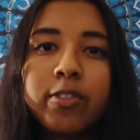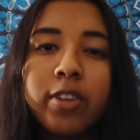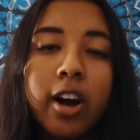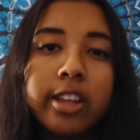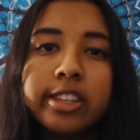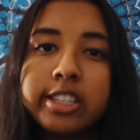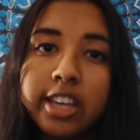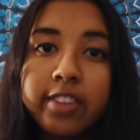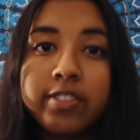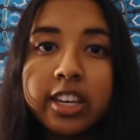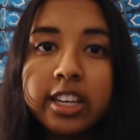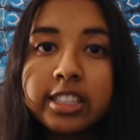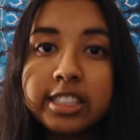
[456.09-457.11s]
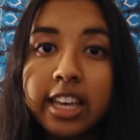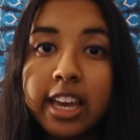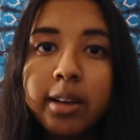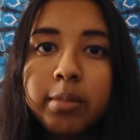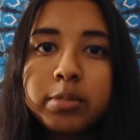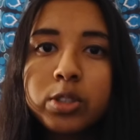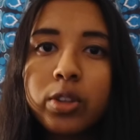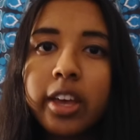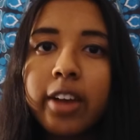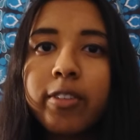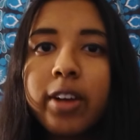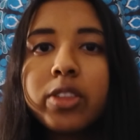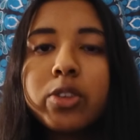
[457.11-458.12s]
on the day of the exam, so
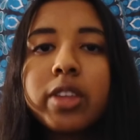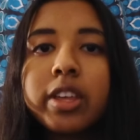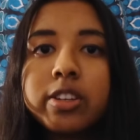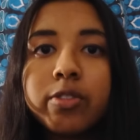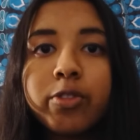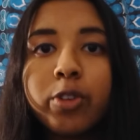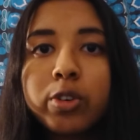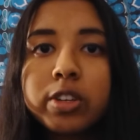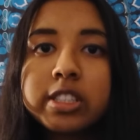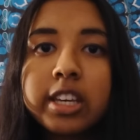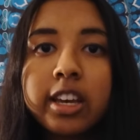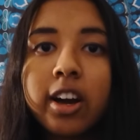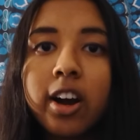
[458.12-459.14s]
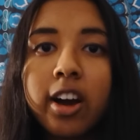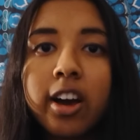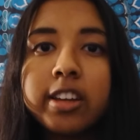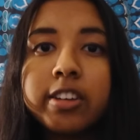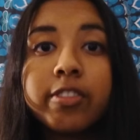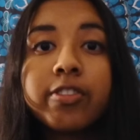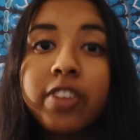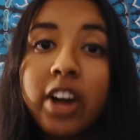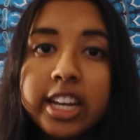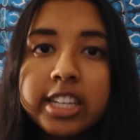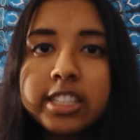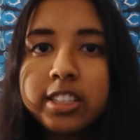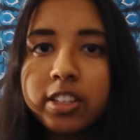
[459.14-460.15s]
that rather than focusing on
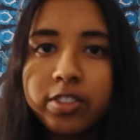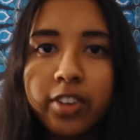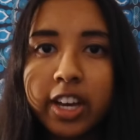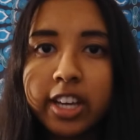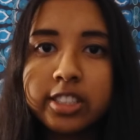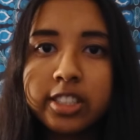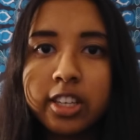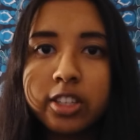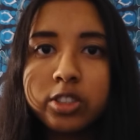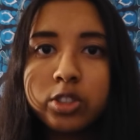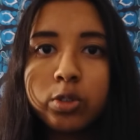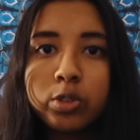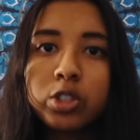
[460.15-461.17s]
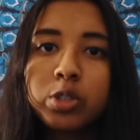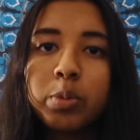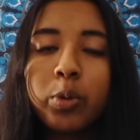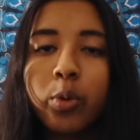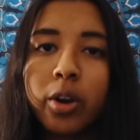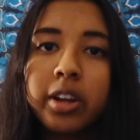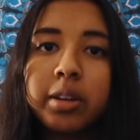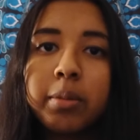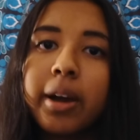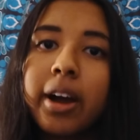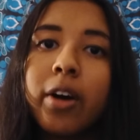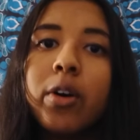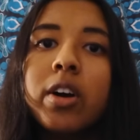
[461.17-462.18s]
finding the devices, you'll just be worried
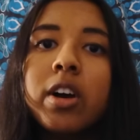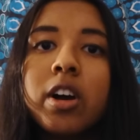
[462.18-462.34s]
about